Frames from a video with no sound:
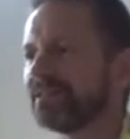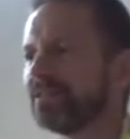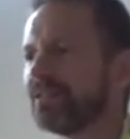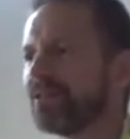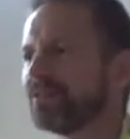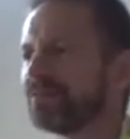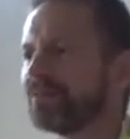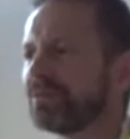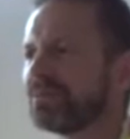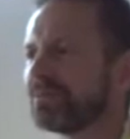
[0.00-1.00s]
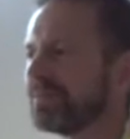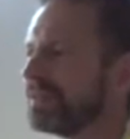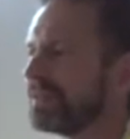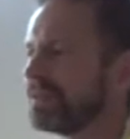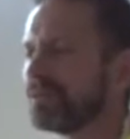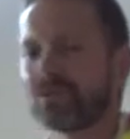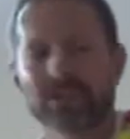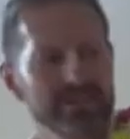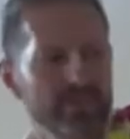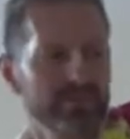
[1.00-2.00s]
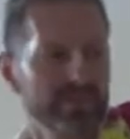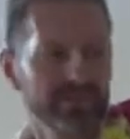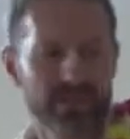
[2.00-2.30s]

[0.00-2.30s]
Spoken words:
You look at something